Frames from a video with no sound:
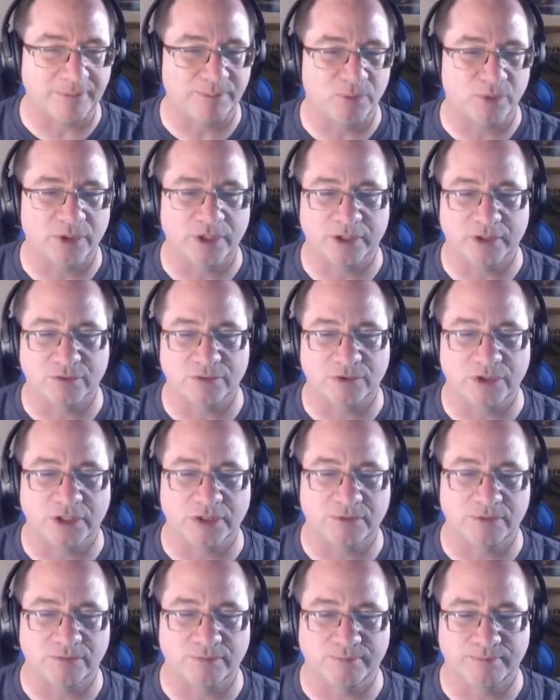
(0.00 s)
we're
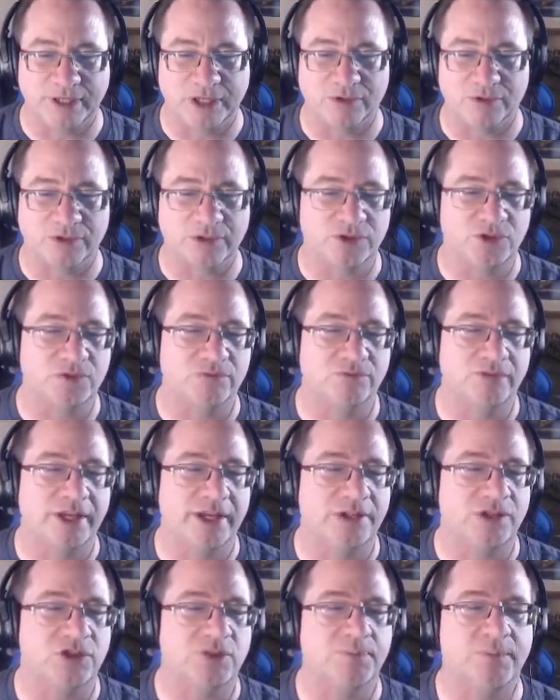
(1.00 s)
in about the
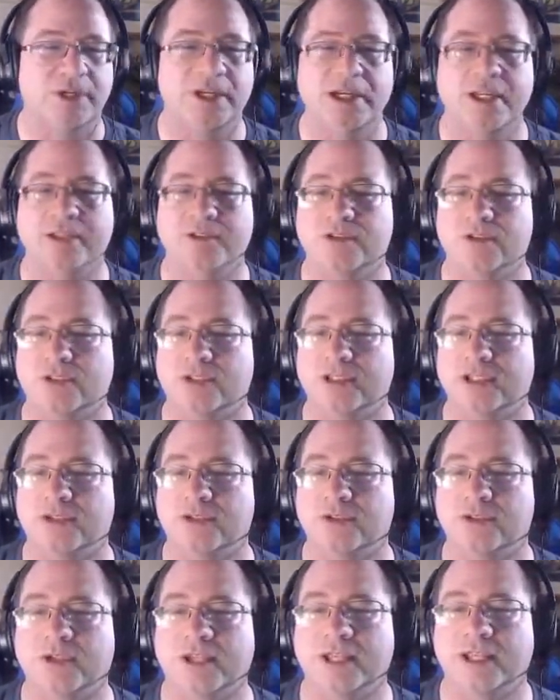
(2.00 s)
right spot, so
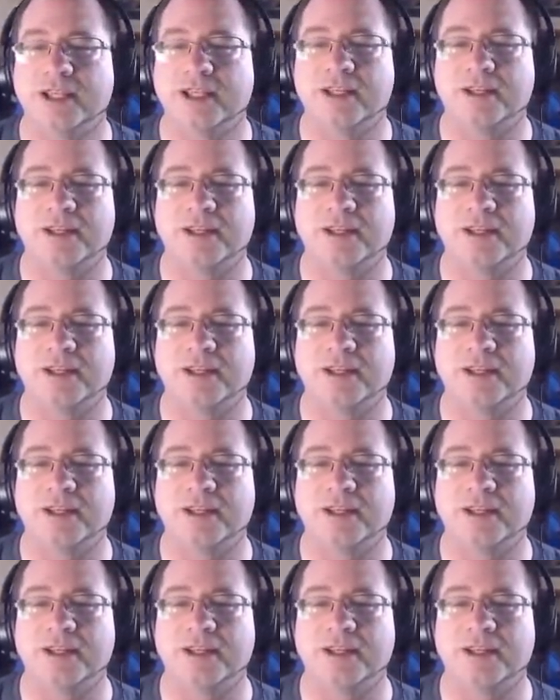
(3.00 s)
let's go ahead